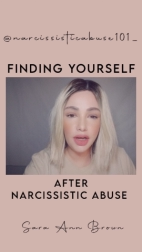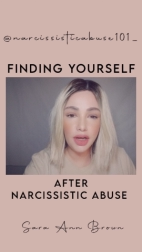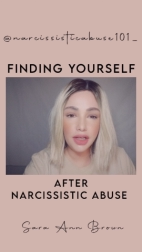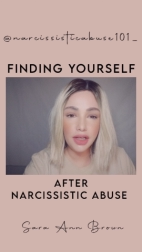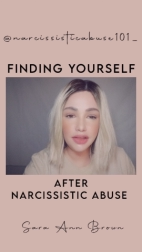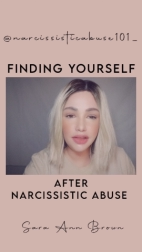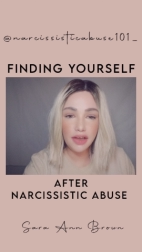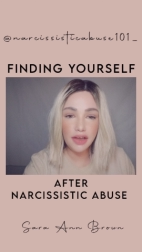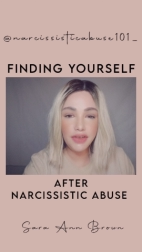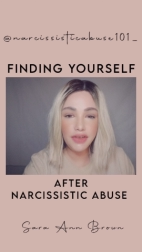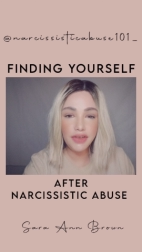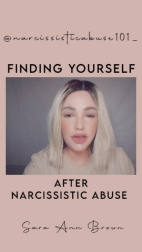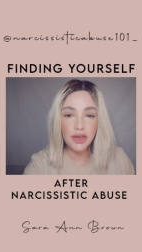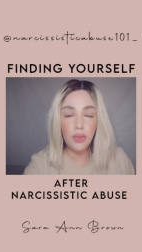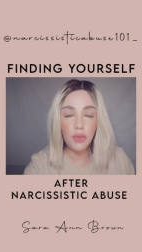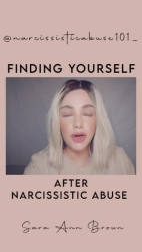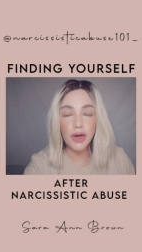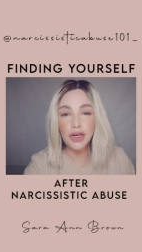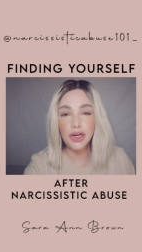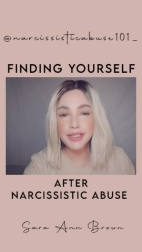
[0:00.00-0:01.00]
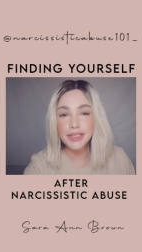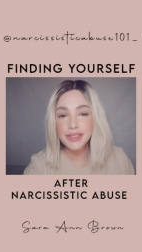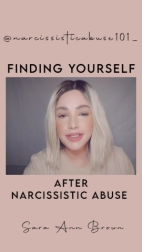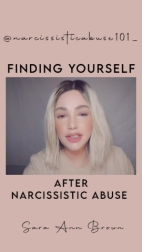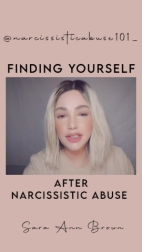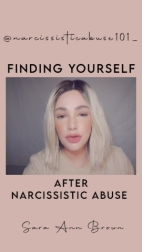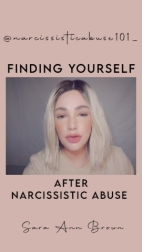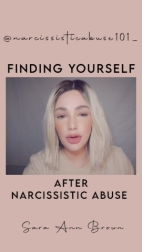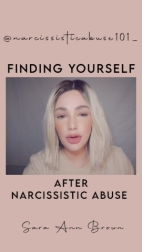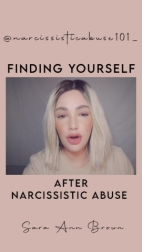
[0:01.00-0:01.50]
a loving awareness
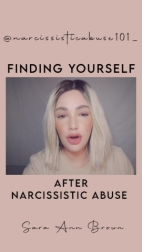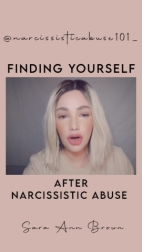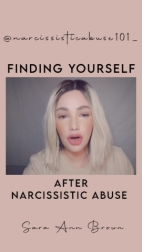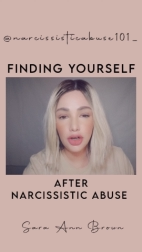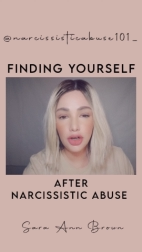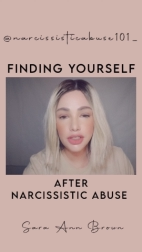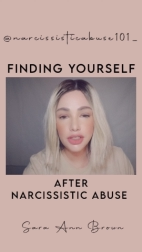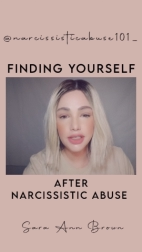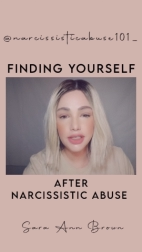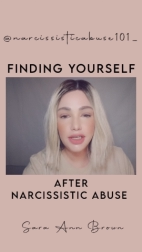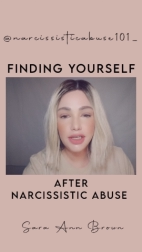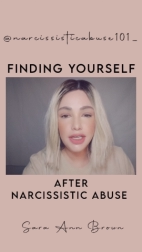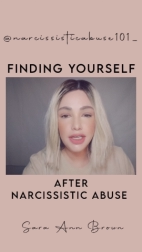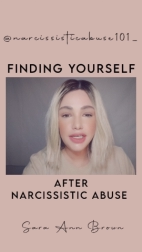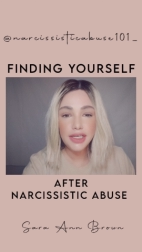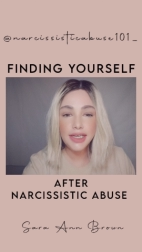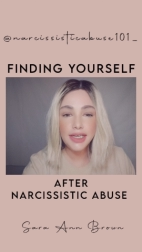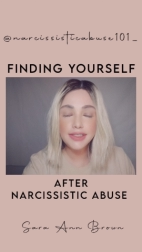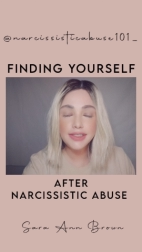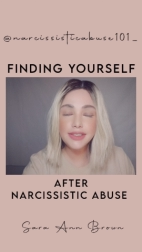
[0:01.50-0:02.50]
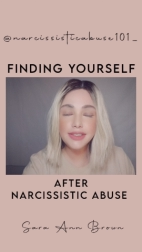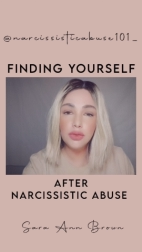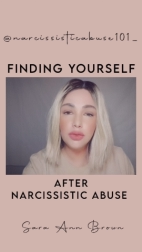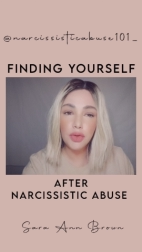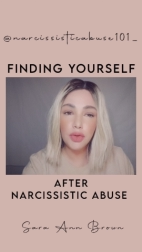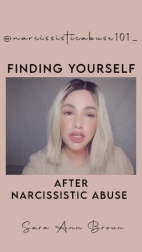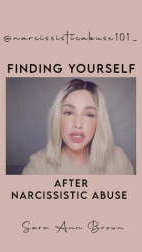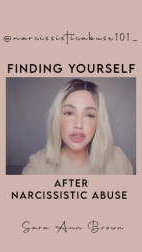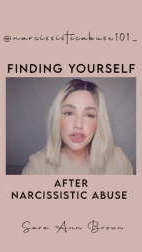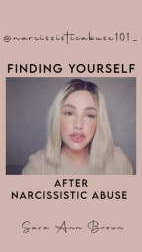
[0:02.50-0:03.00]
that your heart can
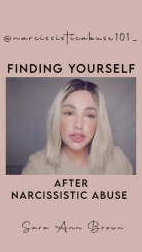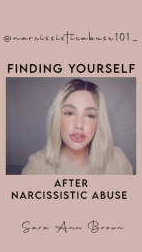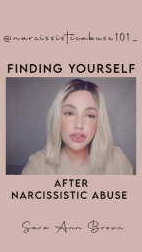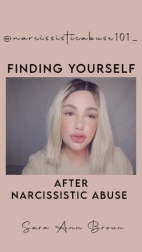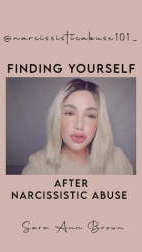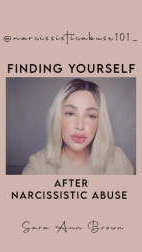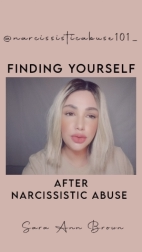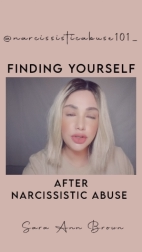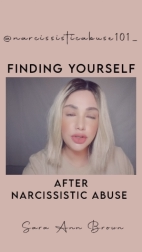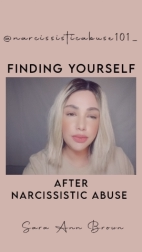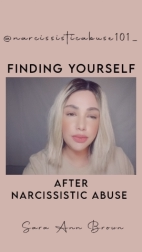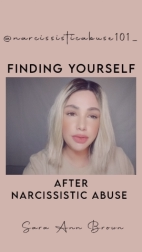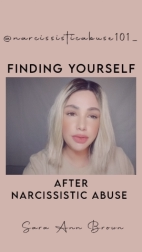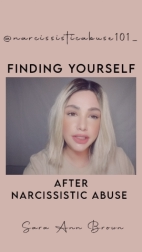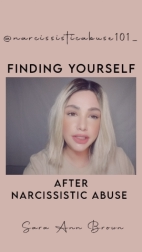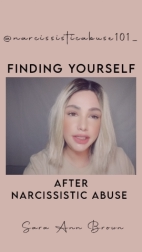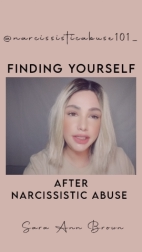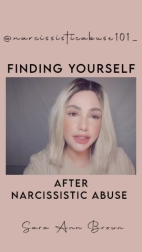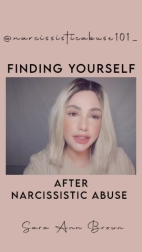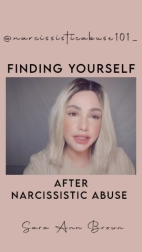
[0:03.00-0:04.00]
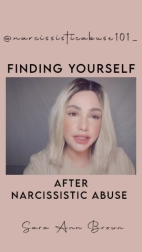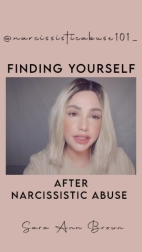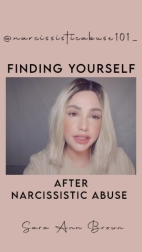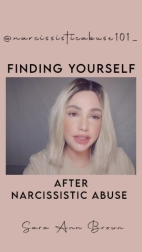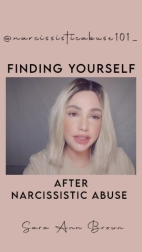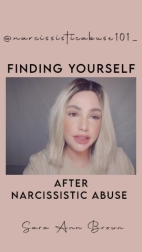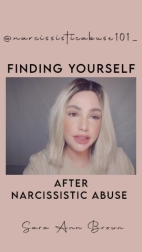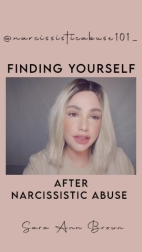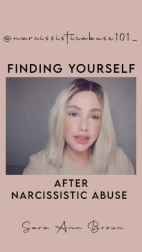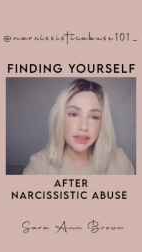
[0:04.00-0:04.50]
surrender to
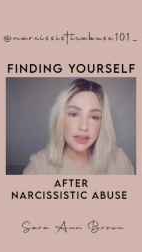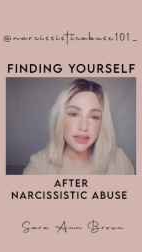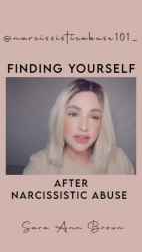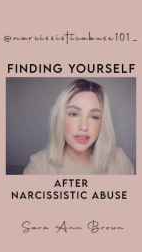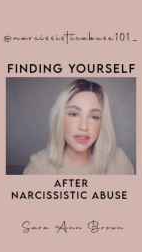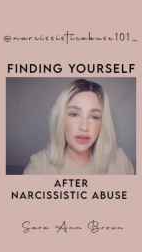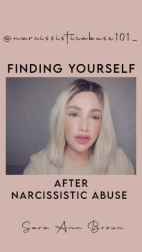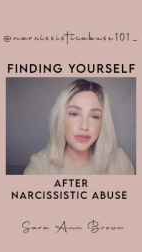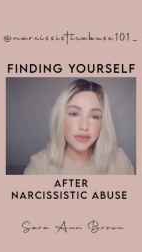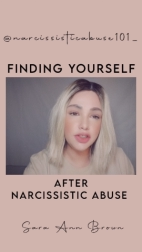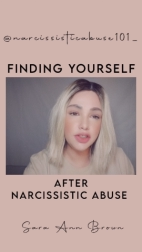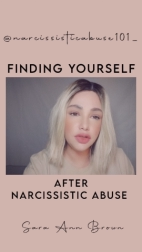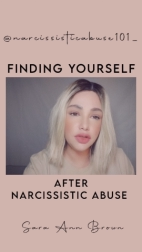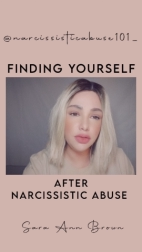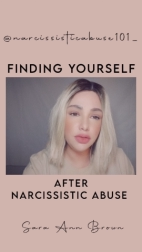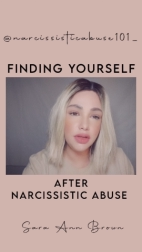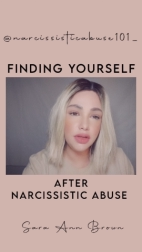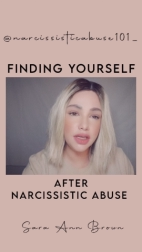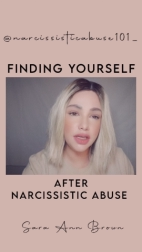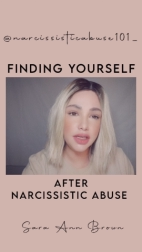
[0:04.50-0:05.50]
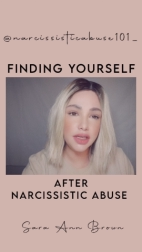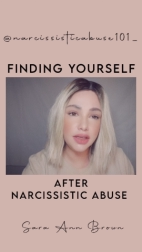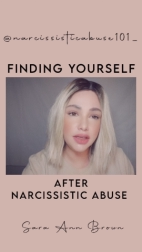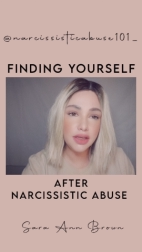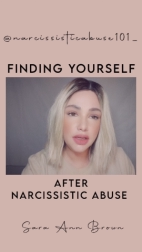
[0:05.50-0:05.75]
completely, a self-soothing